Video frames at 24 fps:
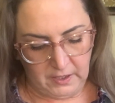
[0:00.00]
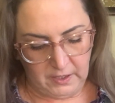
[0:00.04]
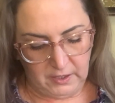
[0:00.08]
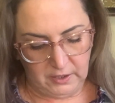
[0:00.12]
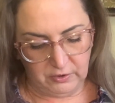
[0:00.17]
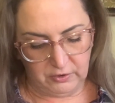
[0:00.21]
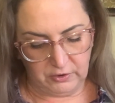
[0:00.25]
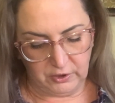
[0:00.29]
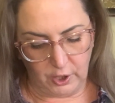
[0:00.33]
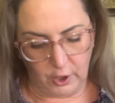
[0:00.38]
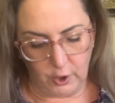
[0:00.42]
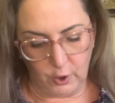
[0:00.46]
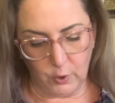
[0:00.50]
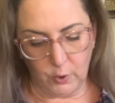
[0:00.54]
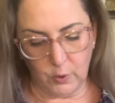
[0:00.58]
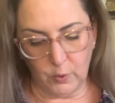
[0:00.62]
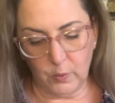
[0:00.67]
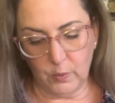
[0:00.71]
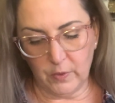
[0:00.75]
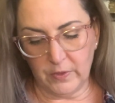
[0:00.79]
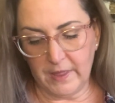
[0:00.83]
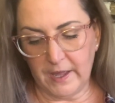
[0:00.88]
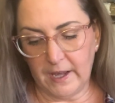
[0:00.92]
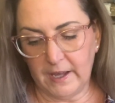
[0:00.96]

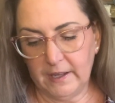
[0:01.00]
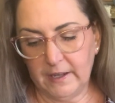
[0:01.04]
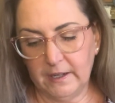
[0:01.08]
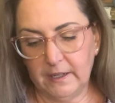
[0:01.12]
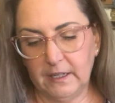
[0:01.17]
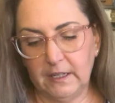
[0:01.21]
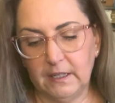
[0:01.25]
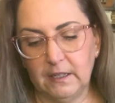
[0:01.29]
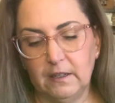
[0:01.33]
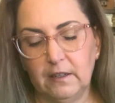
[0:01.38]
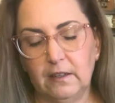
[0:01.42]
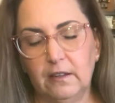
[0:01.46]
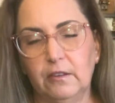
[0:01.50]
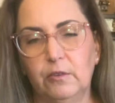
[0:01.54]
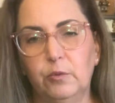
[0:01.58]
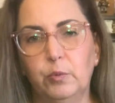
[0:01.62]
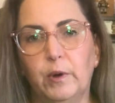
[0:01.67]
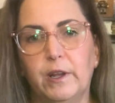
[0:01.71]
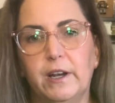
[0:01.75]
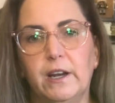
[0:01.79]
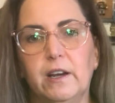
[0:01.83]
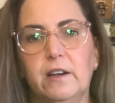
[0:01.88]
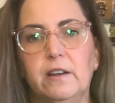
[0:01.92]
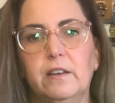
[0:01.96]
So that is
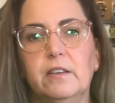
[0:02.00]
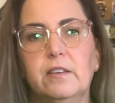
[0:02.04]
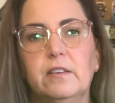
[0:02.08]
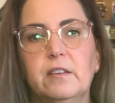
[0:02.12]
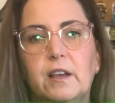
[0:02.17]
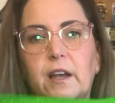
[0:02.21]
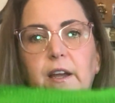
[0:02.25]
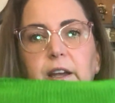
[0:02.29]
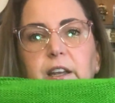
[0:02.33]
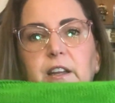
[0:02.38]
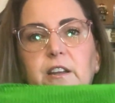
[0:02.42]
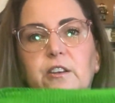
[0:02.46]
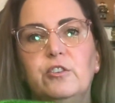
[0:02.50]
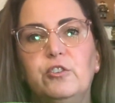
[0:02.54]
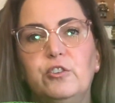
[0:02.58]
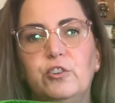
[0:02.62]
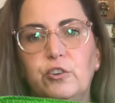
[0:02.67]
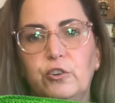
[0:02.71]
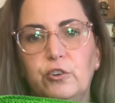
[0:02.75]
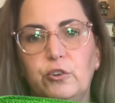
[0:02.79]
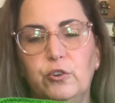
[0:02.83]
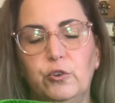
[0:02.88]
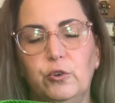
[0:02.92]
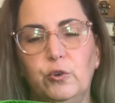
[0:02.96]
when I decided
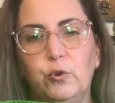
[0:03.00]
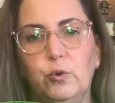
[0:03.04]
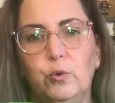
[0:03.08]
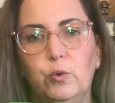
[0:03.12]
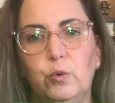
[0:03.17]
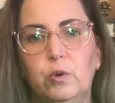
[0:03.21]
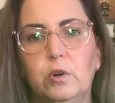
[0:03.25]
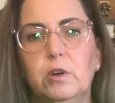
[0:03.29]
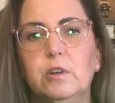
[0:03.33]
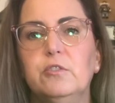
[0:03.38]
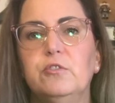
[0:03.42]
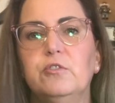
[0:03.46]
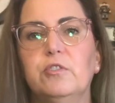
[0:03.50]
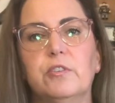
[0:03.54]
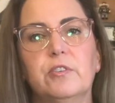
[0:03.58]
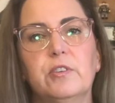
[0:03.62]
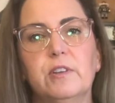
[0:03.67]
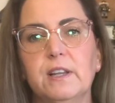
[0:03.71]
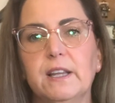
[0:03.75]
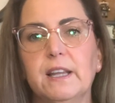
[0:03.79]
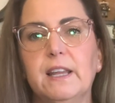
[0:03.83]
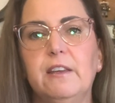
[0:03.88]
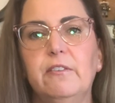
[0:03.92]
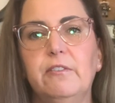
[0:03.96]
to just
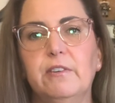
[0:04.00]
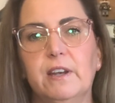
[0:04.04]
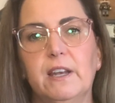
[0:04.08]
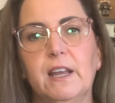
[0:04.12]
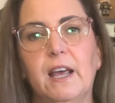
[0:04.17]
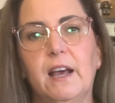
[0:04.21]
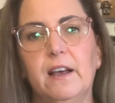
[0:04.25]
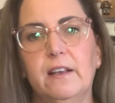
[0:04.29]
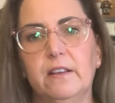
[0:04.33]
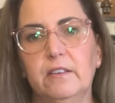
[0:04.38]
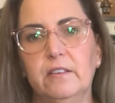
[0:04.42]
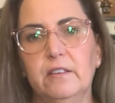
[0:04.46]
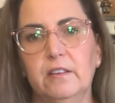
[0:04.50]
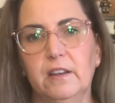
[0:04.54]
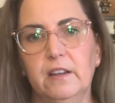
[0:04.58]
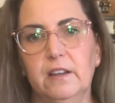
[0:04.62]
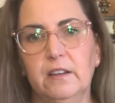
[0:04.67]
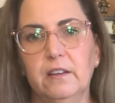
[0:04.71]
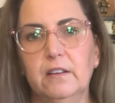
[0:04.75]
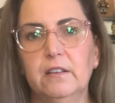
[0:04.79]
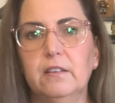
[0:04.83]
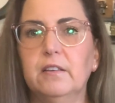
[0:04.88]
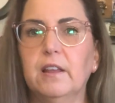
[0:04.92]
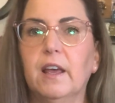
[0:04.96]
leave it as
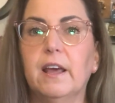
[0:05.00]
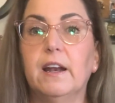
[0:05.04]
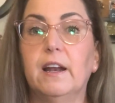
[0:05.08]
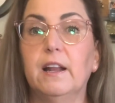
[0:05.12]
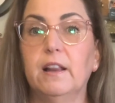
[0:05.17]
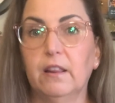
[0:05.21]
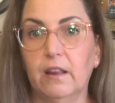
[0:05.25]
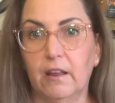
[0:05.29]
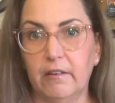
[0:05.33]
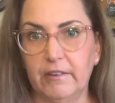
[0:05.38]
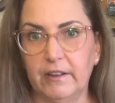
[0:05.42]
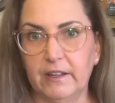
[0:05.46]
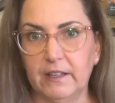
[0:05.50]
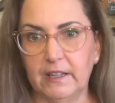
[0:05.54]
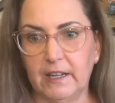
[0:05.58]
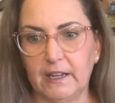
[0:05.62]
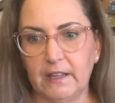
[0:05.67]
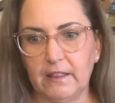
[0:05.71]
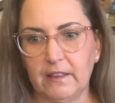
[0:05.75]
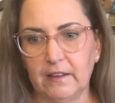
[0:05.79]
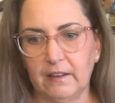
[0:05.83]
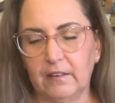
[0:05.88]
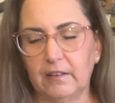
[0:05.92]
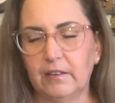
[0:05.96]
is, and I love it
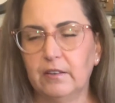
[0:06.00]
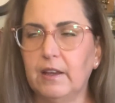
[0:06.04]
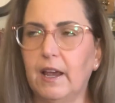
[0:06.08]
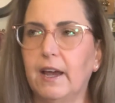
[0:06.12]
like this.